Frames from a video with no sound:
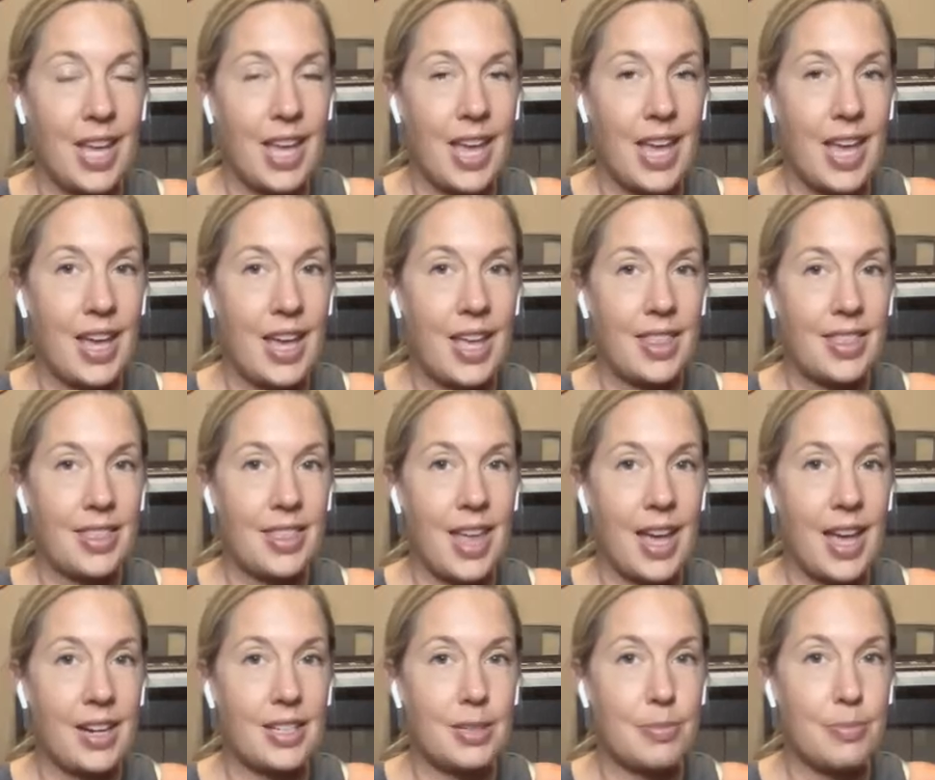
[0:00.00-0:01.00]
And
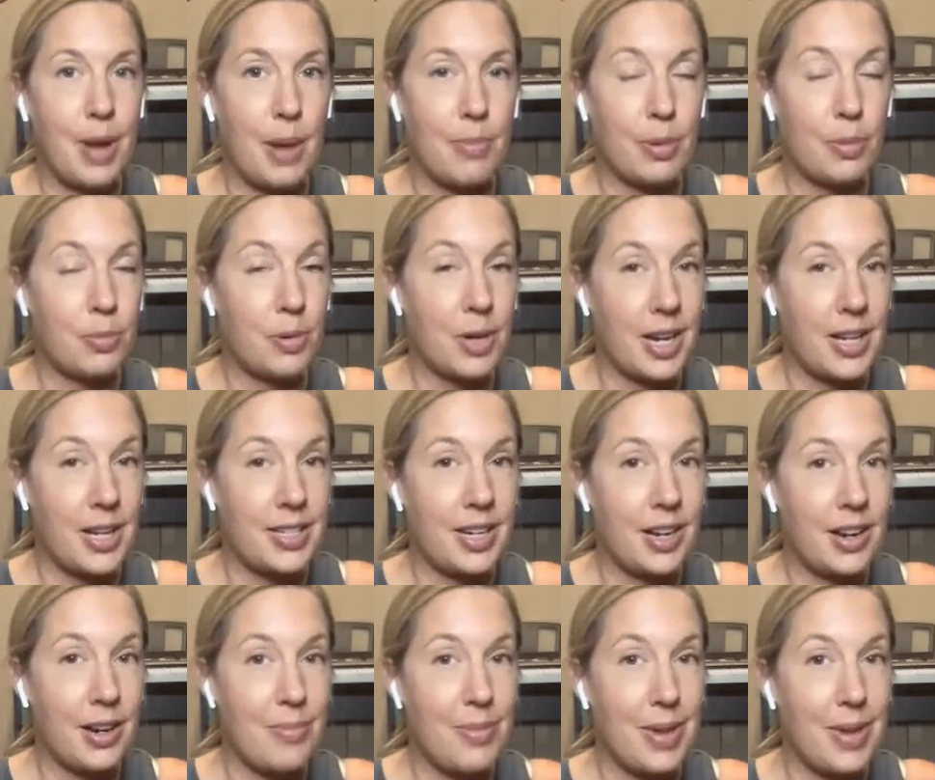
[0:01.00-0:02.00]
that is my
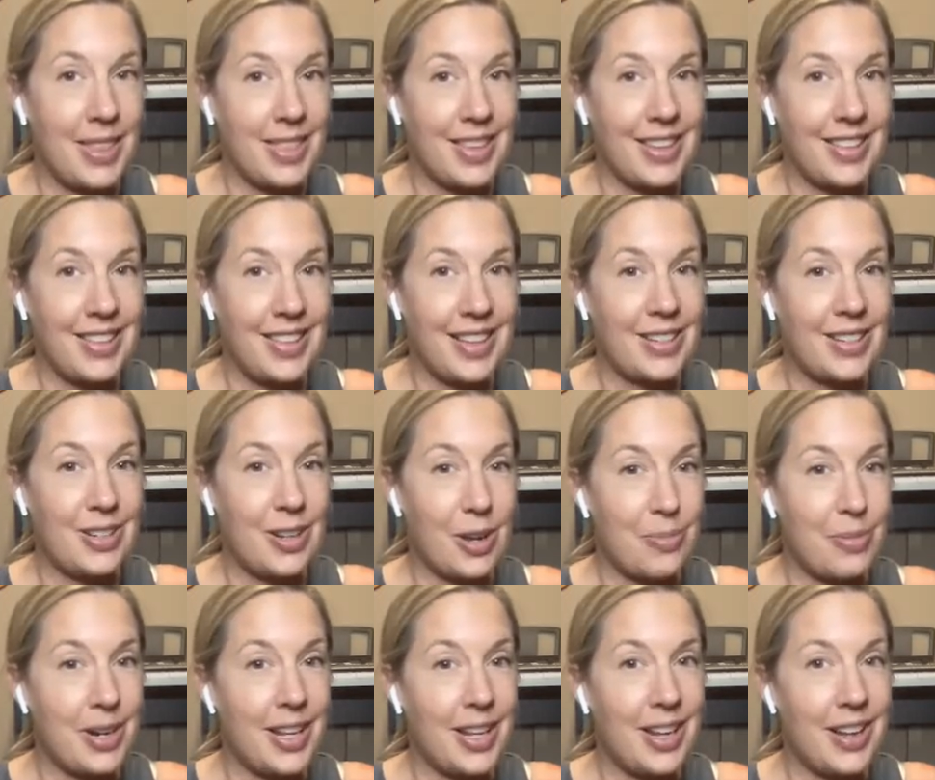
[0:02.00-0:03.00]
proprietary method that
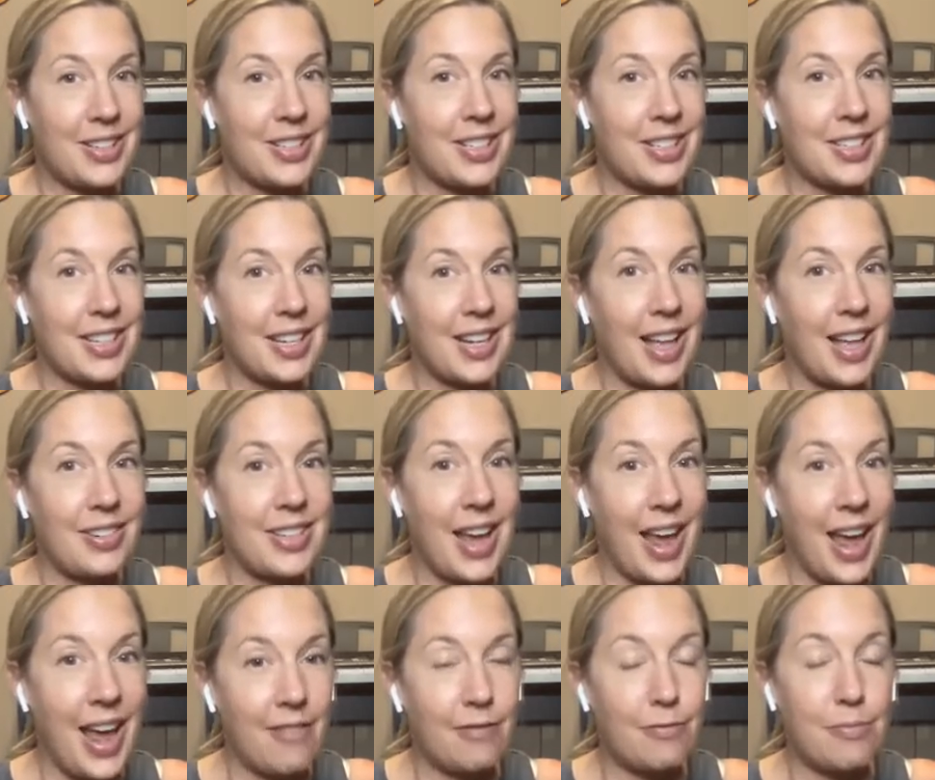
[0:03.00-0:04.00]
nobody else is allowed
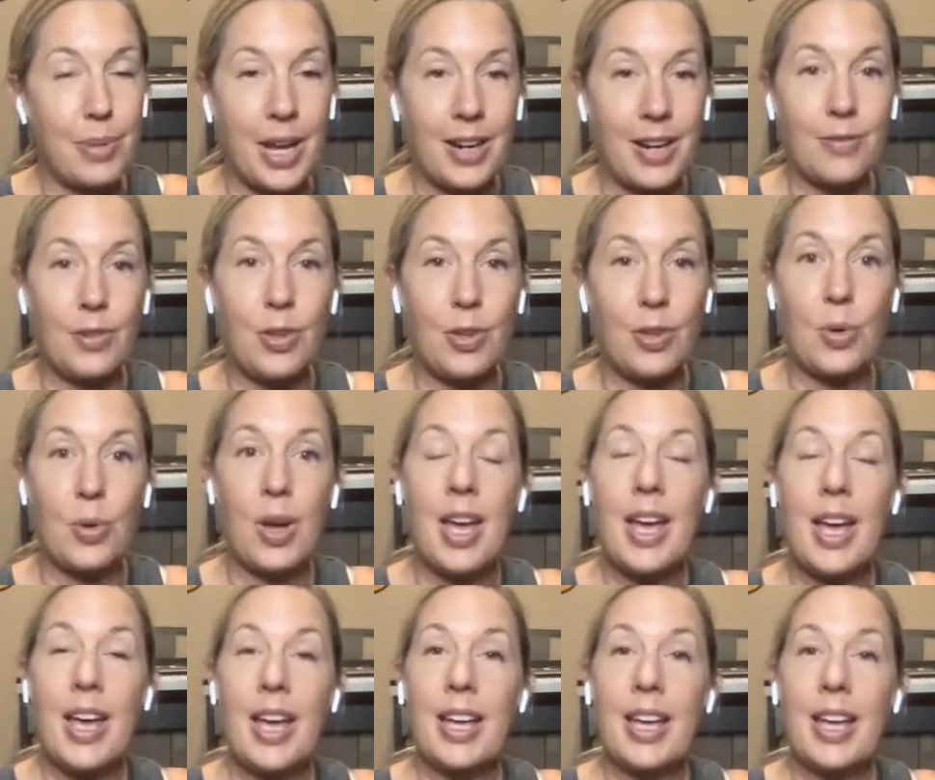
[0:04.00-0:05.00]
to have. But if you
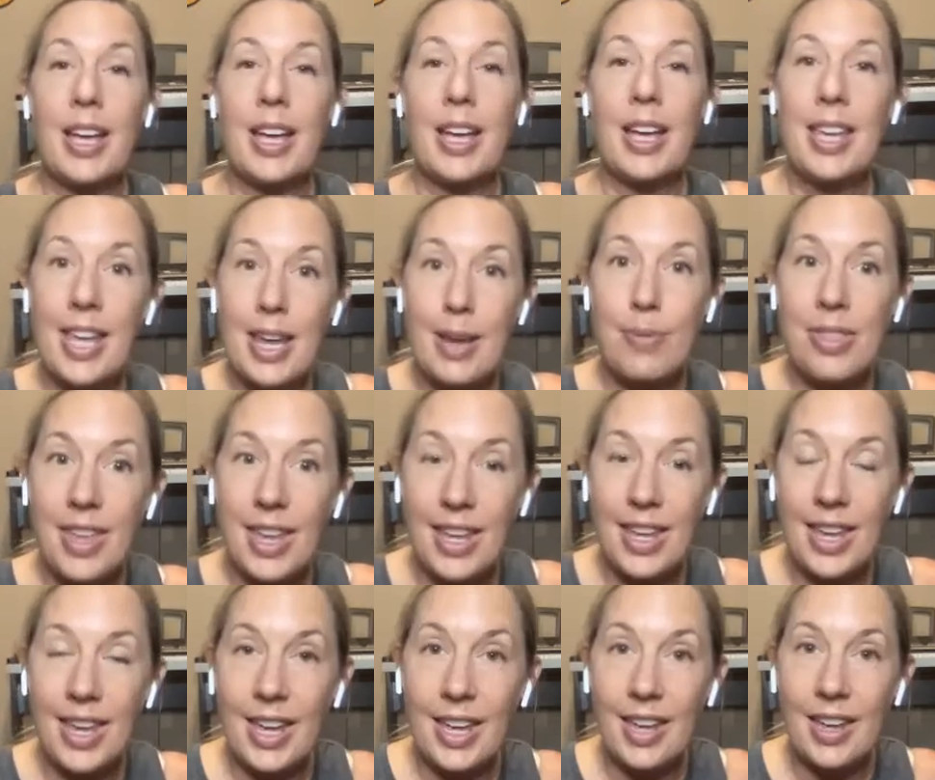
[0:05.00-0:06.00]
keep
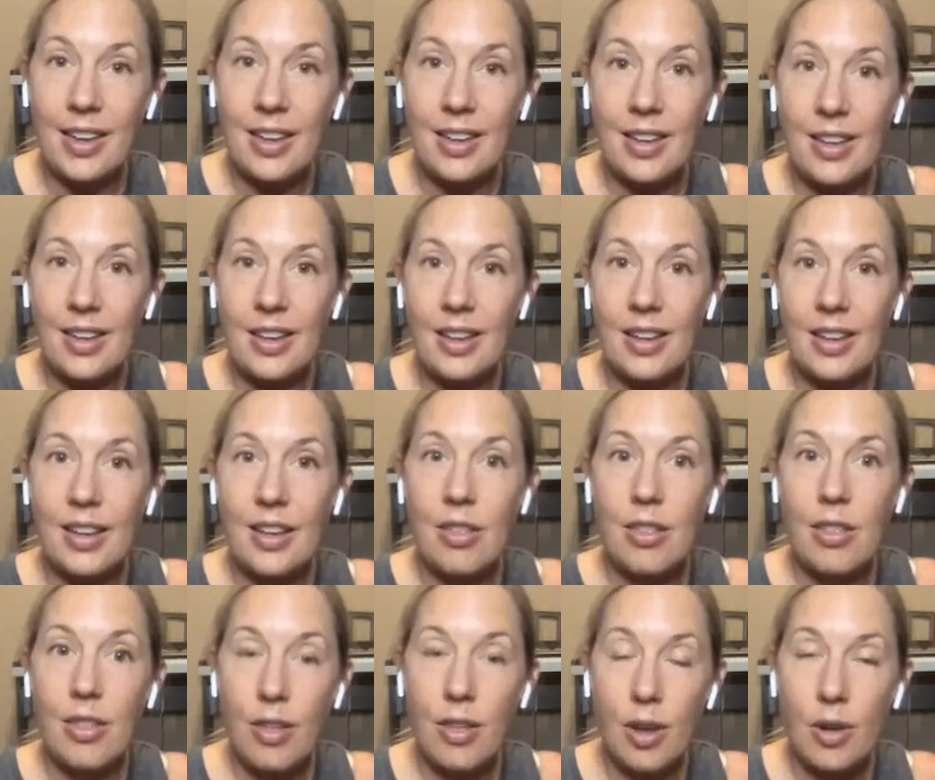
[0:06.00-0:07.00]
thinking
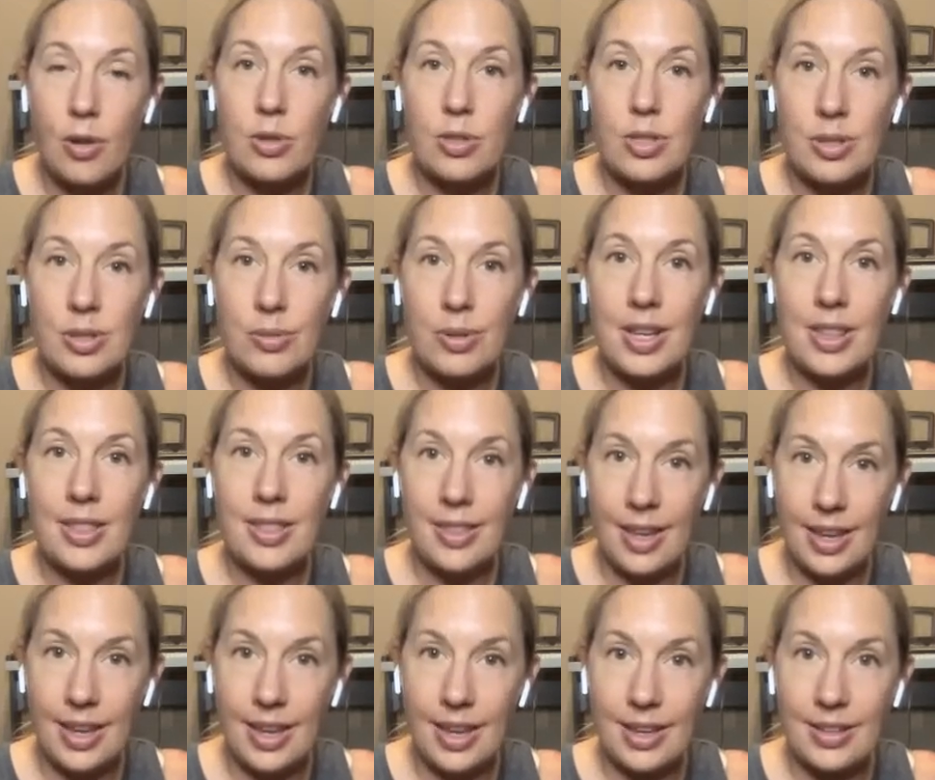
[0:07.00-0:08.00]
those three
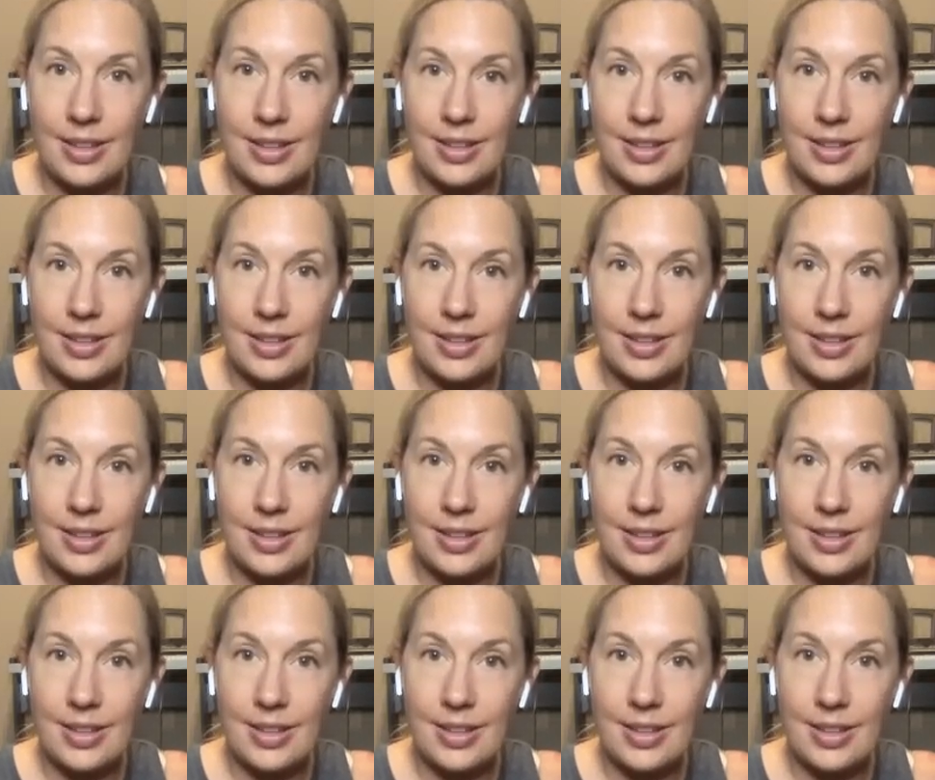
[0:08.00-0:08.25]
things